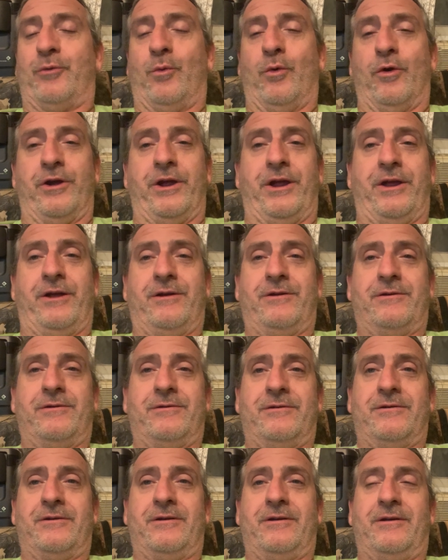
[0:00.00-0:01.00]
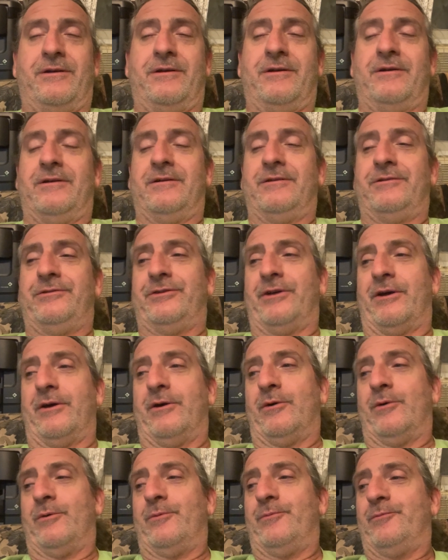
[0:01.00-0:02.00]
working.
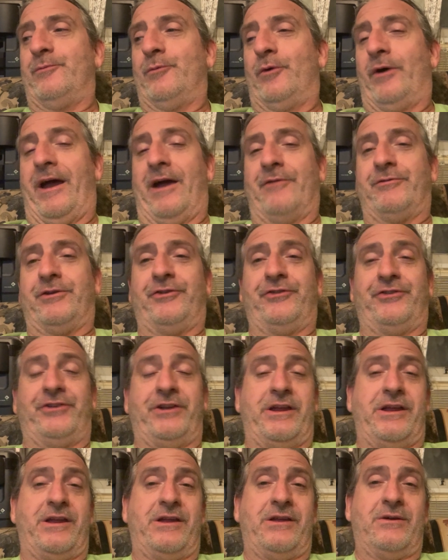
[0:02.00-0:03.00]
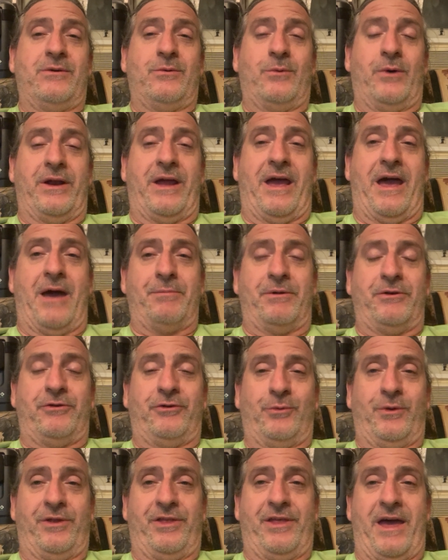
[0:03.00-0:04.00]
So we'll have to see what happens
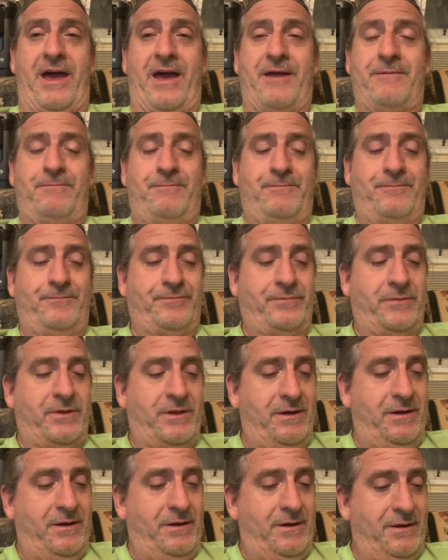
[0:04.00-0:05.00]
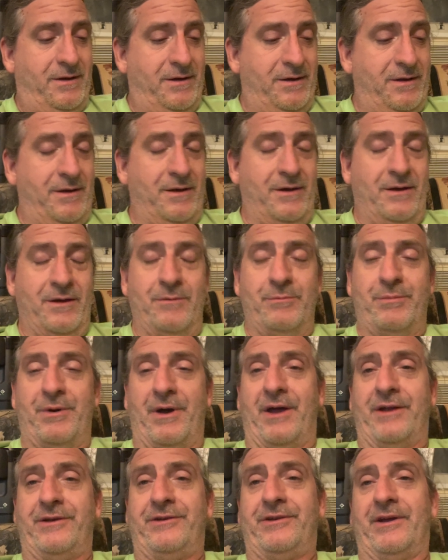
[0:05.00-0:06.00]
with that.
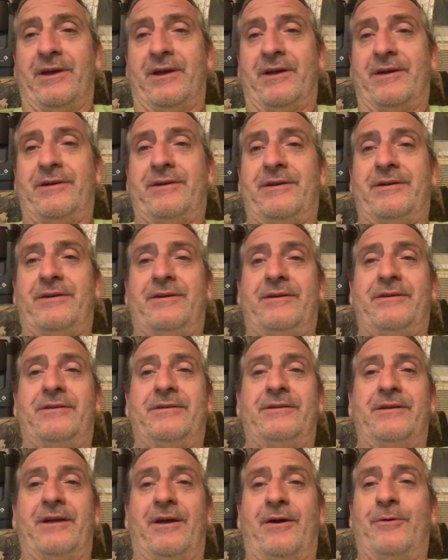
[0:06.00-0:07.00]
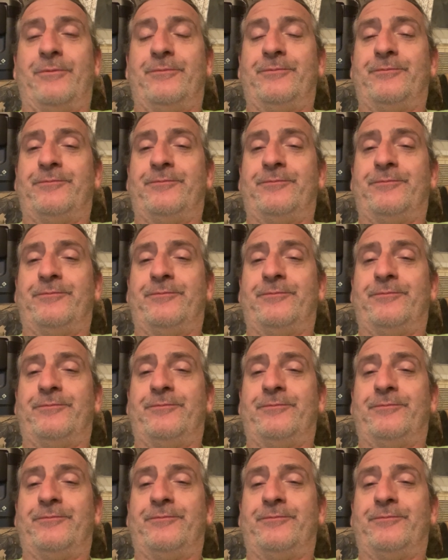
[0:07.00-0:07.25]
But, uh, you know,